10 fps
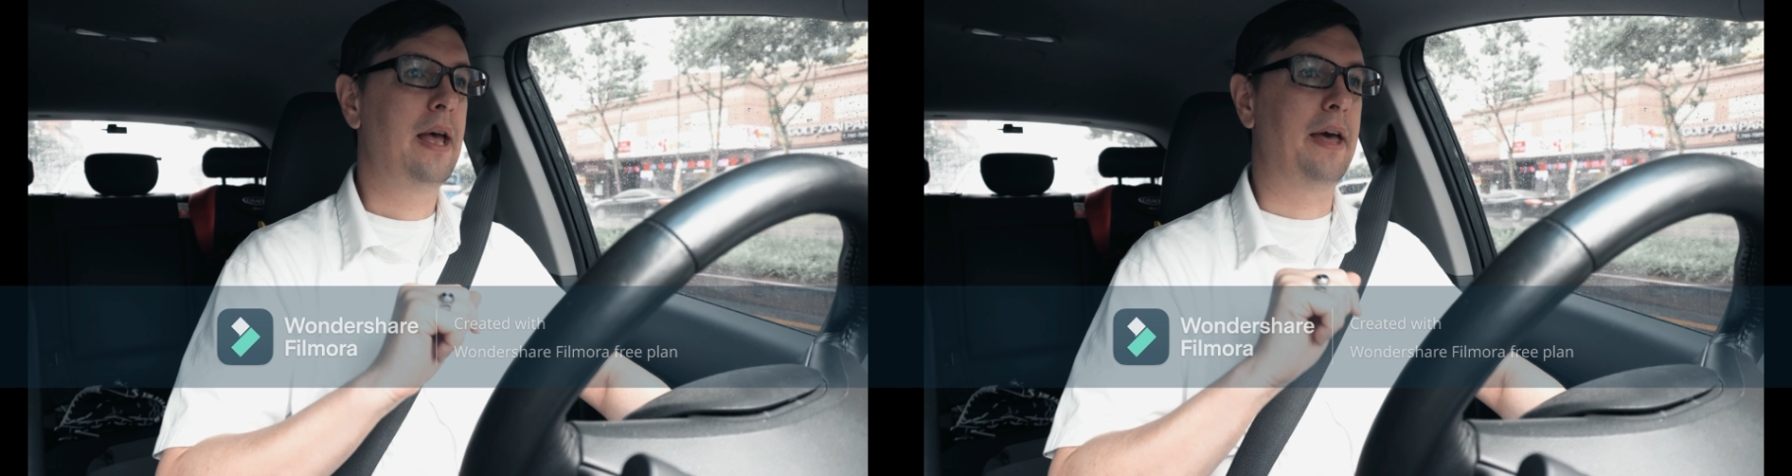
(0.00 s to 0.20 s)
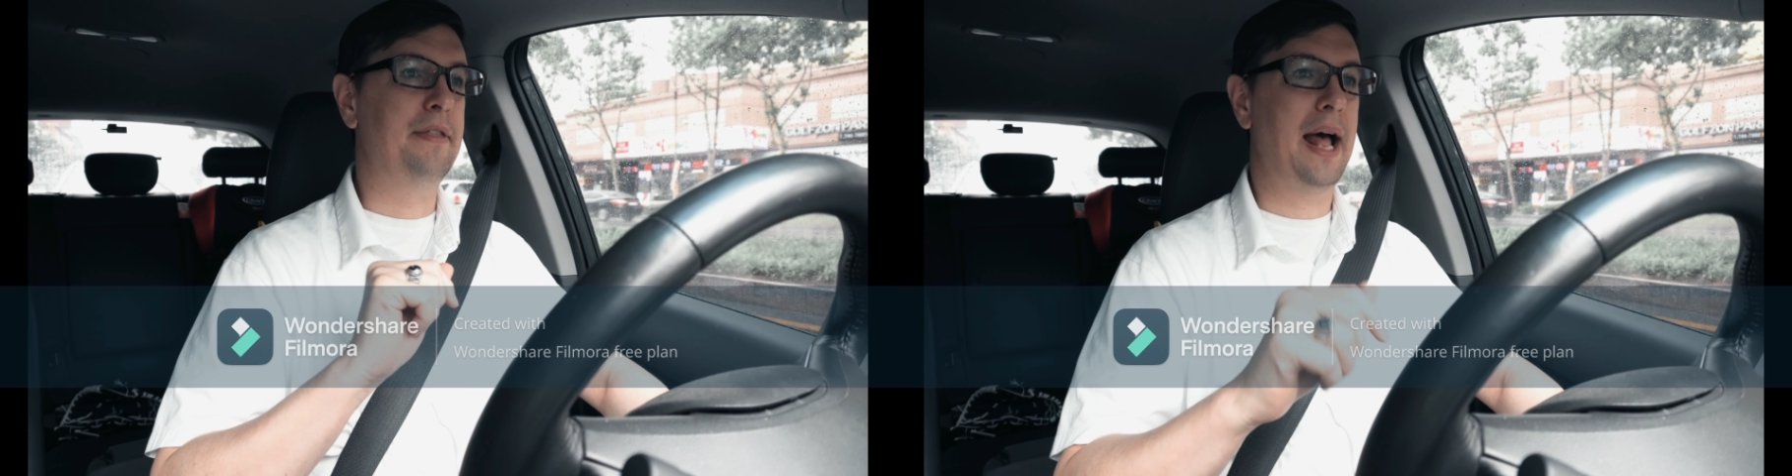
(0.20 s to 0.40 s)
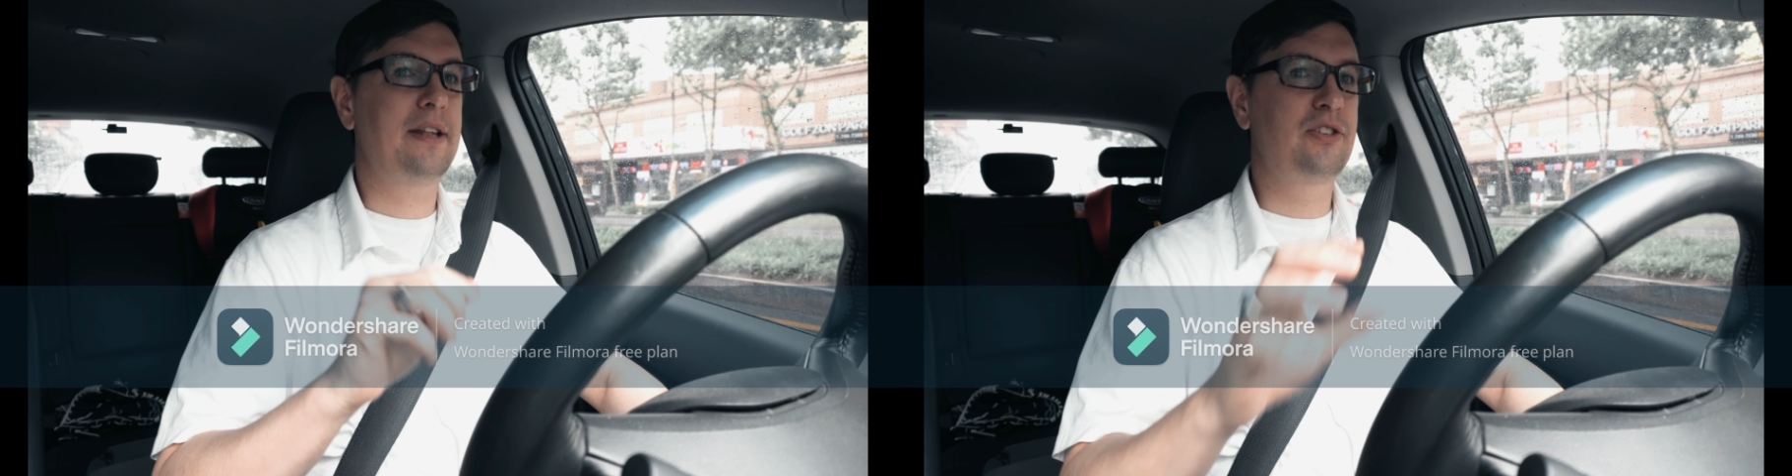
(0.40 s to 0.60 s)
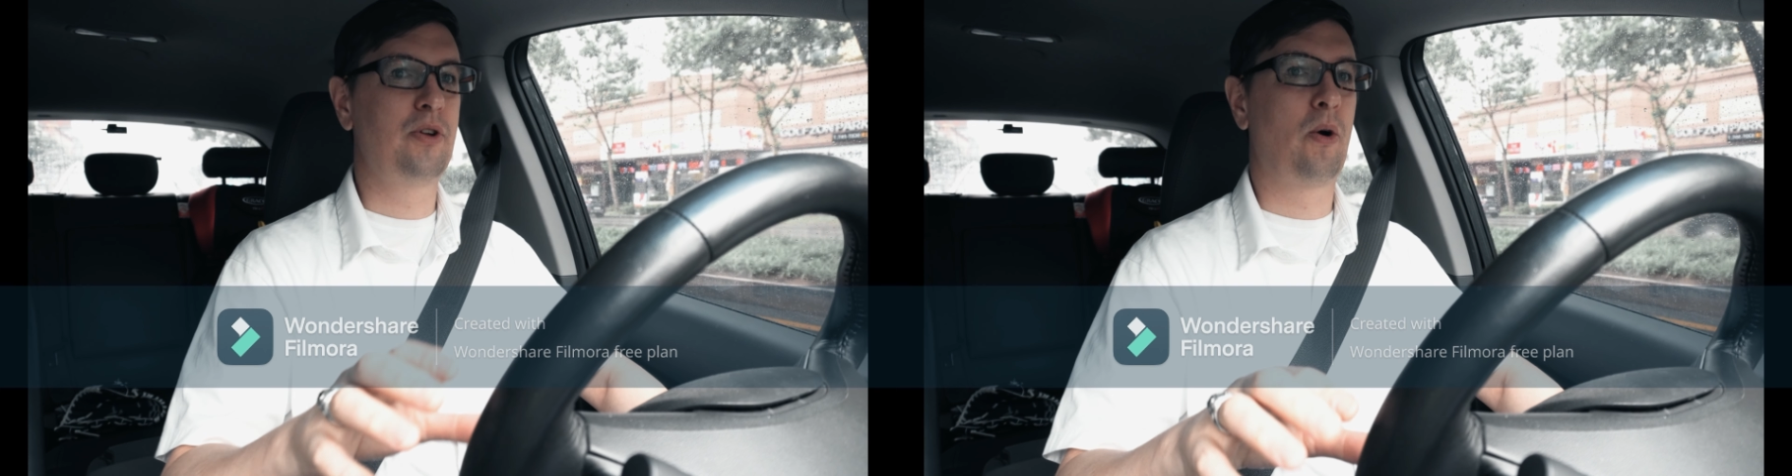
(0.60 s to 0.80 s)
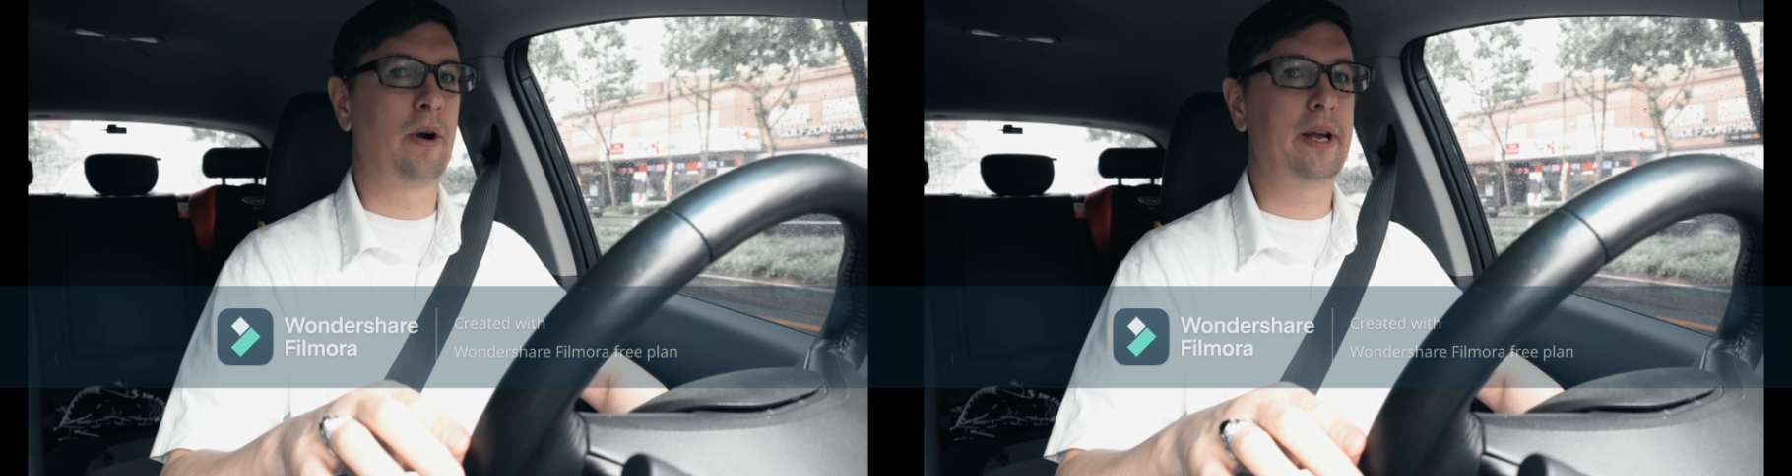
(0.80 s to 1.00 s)
And that
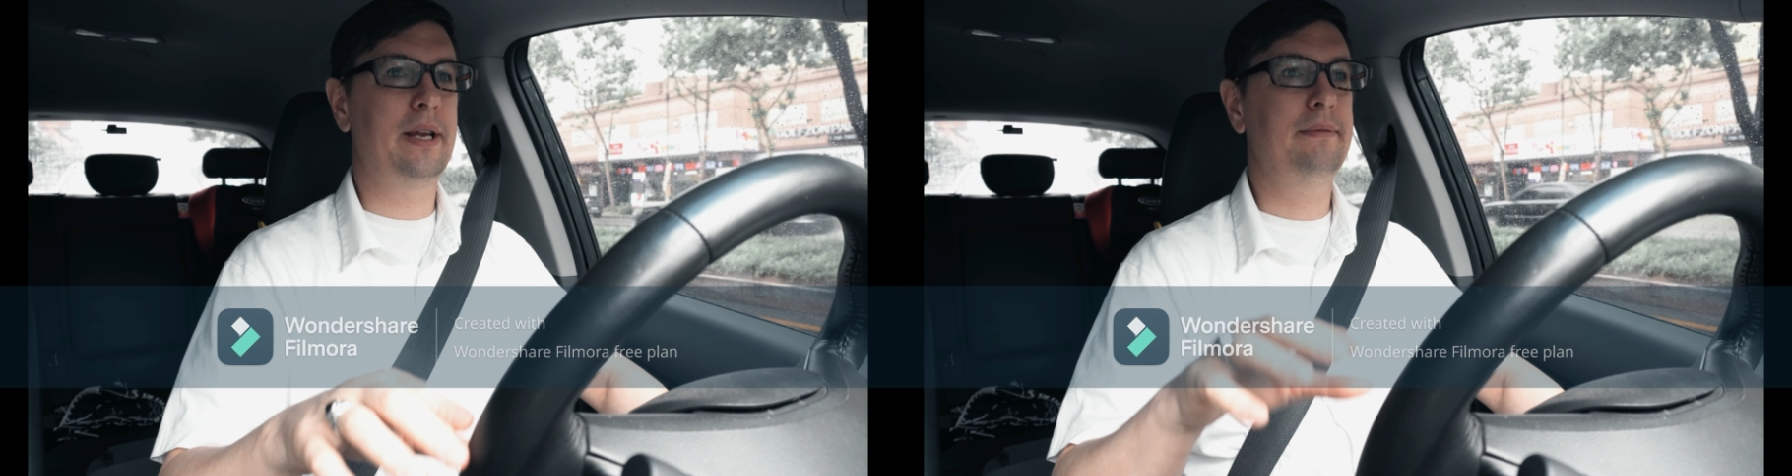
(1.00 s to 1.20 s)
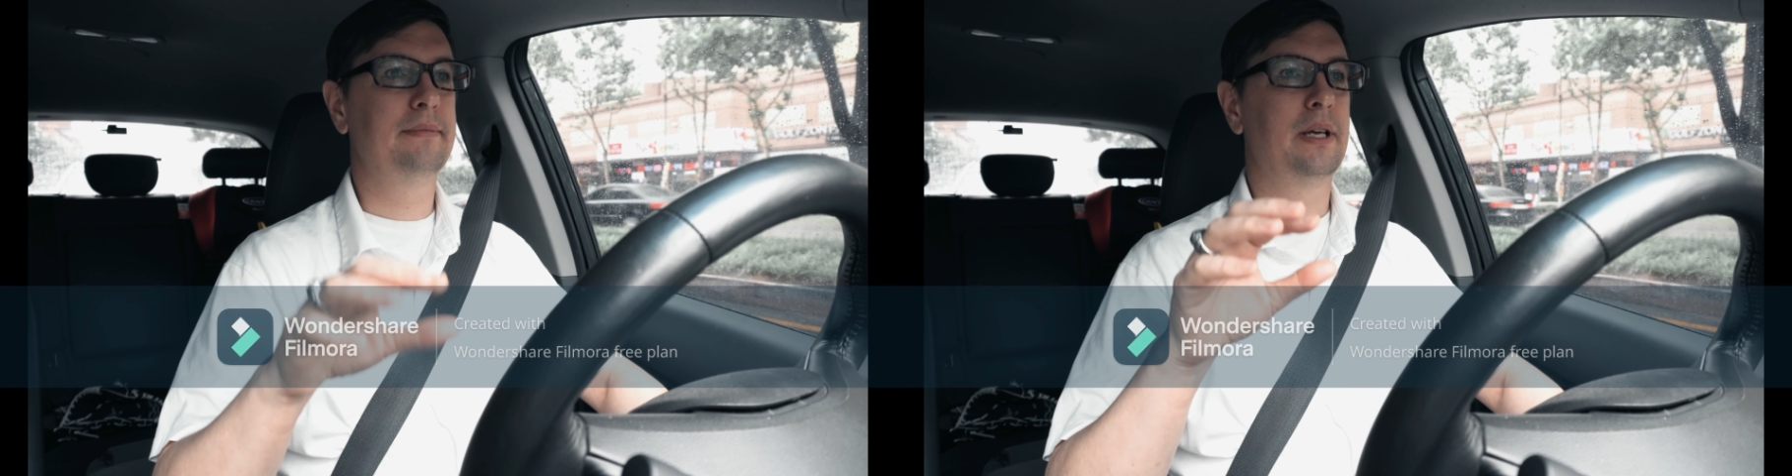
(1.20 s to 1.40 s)
story